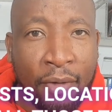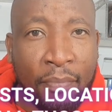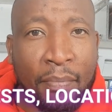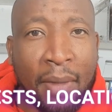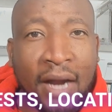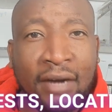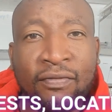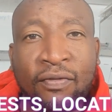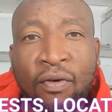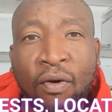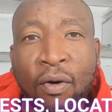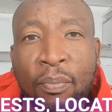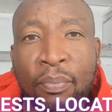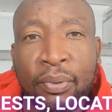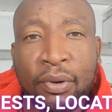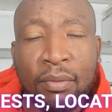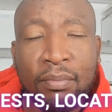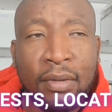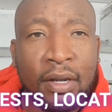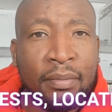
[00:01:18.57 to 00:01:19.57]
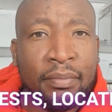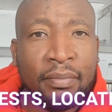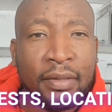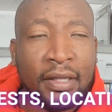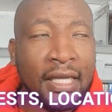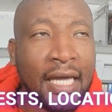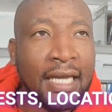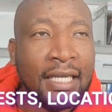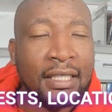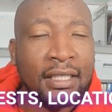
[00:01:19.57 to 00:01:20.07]
But for problem
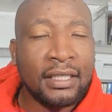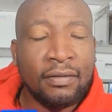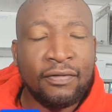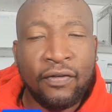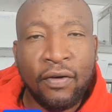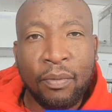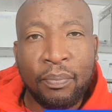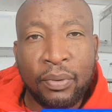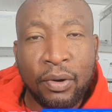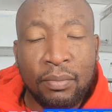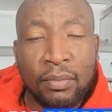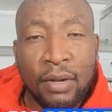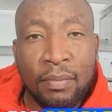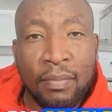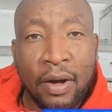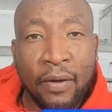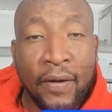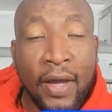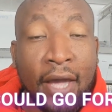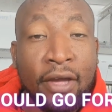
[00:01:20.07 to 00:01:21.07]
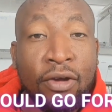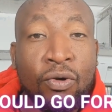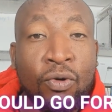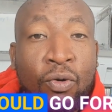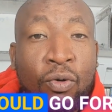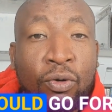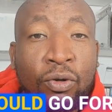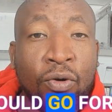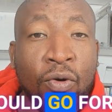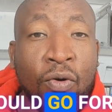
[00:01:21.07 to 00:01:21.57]
aware, you
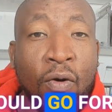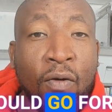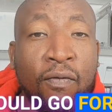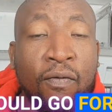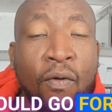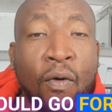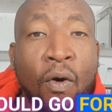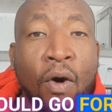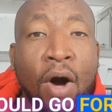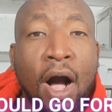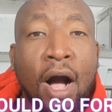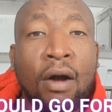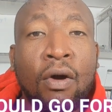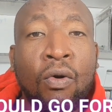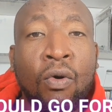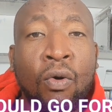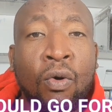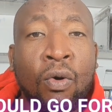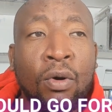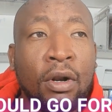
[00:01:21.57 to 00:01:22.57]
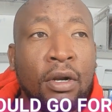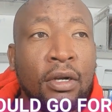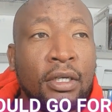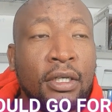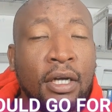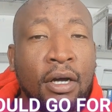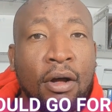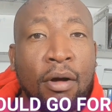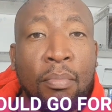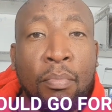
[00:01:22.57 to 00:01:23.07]
could go for a cold,